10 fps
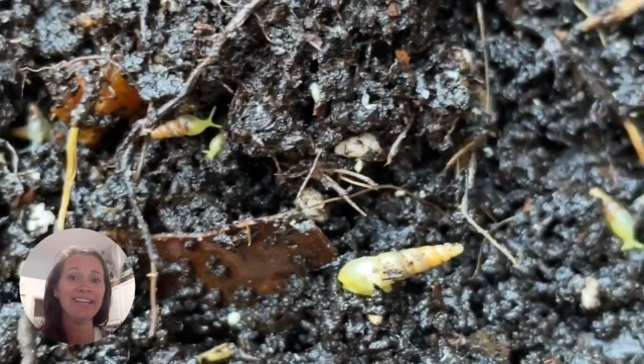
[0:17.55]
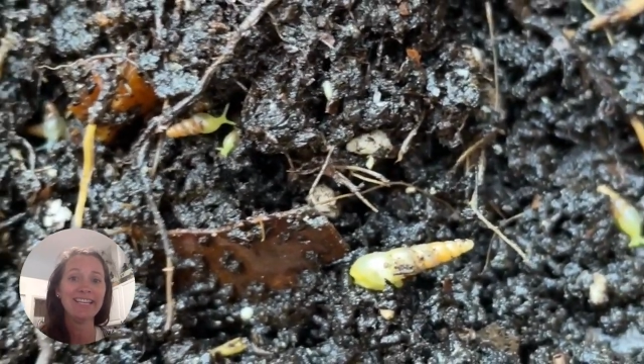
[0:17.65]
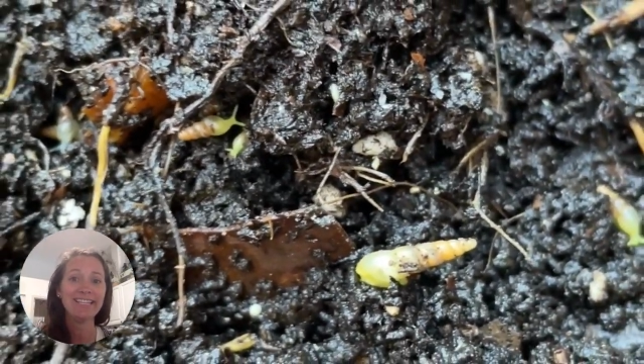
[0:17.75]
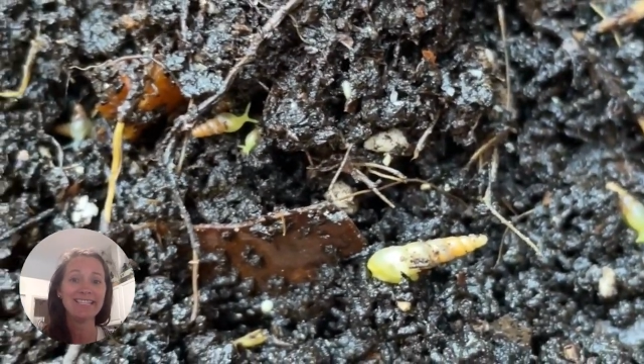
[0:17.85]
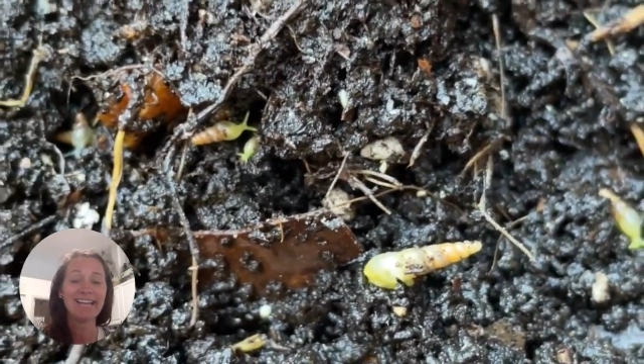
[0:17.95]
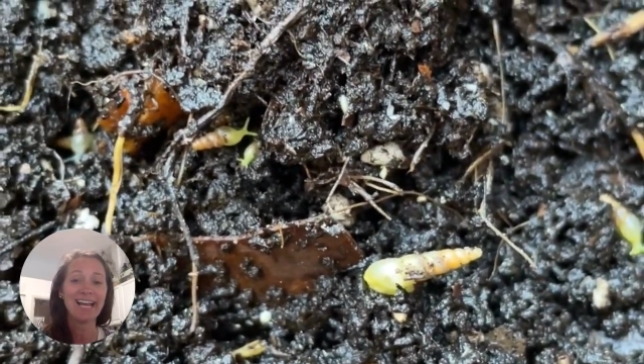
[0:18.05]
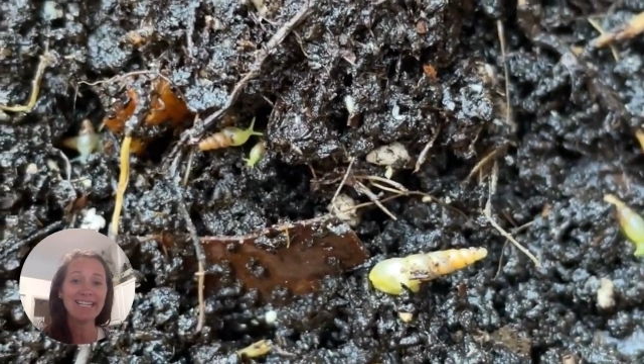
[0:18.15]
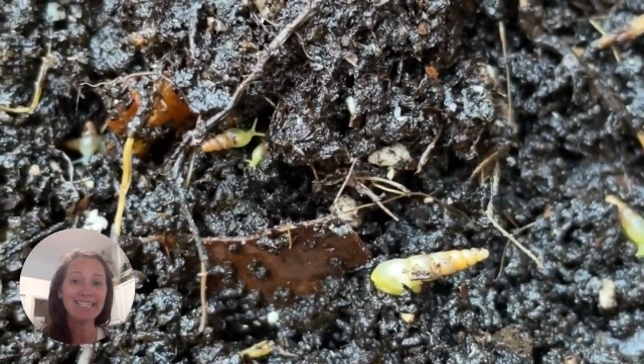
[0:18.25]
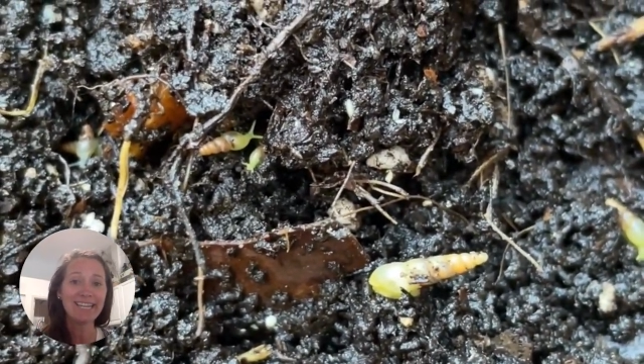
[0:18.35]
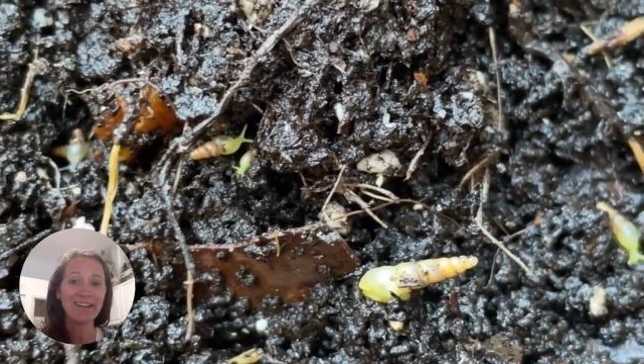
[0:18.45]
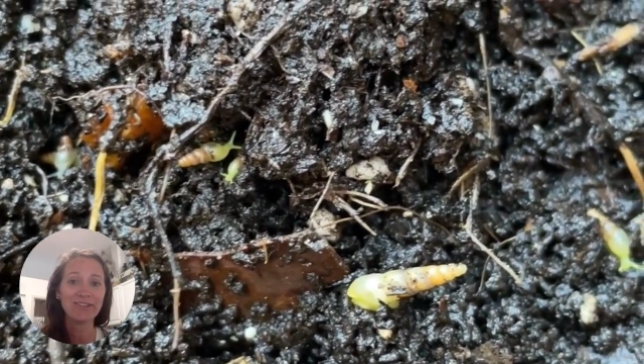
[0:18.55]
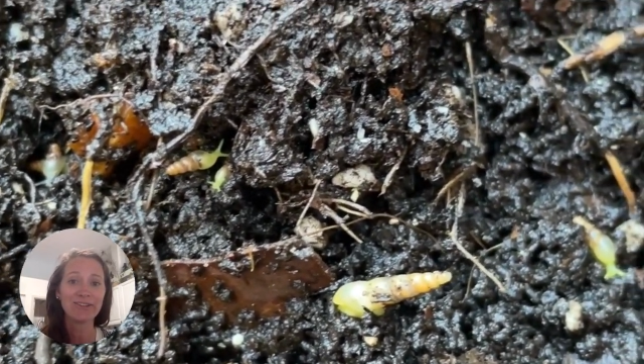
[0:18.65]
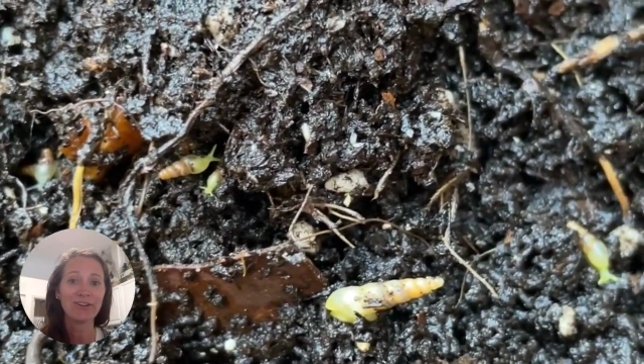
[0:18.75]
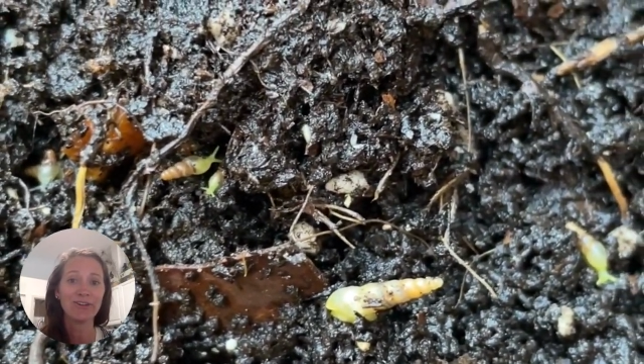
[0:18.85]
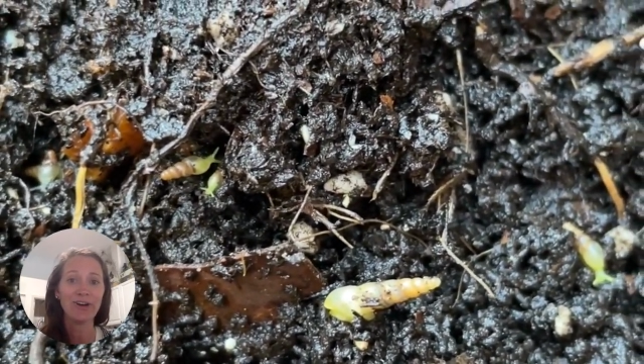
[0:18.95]
These tiny snails are
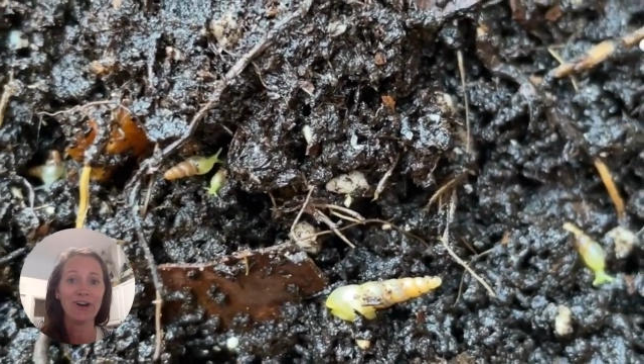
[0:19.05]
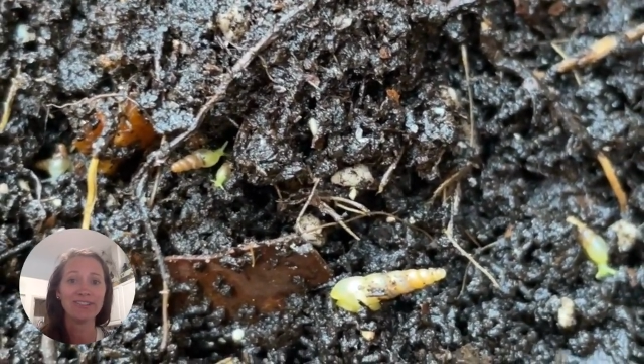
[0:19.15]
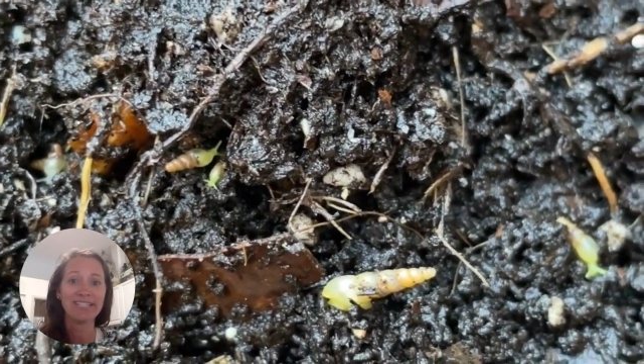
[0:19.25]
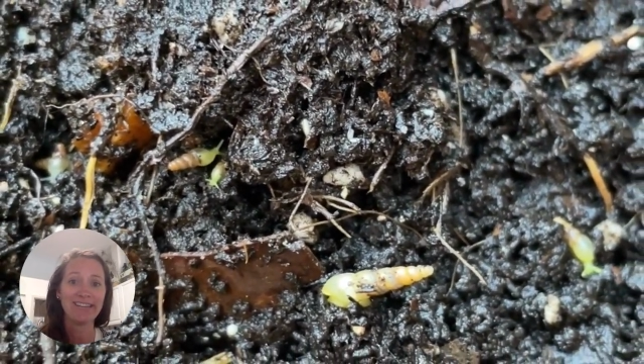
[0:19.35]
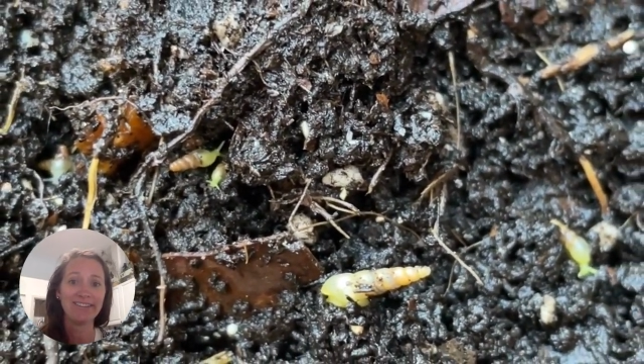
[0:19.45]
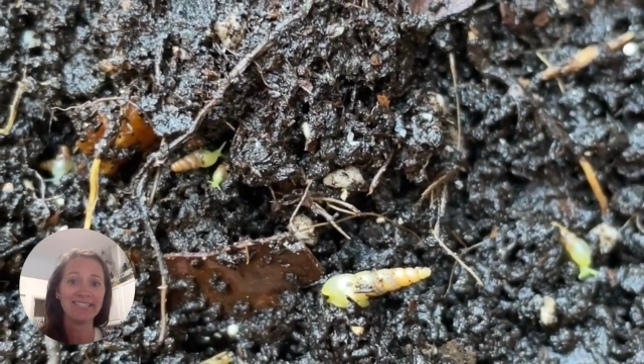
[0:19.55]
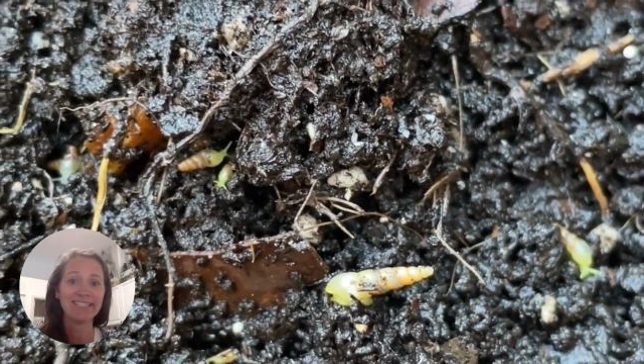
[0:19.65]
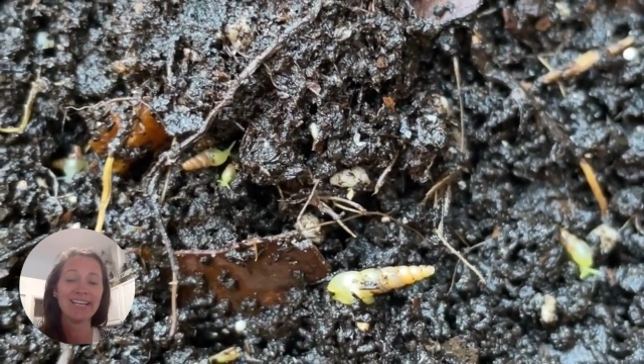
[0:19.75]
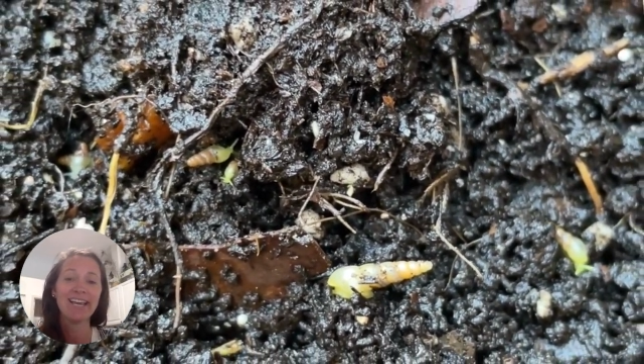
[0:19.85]
called awl snails.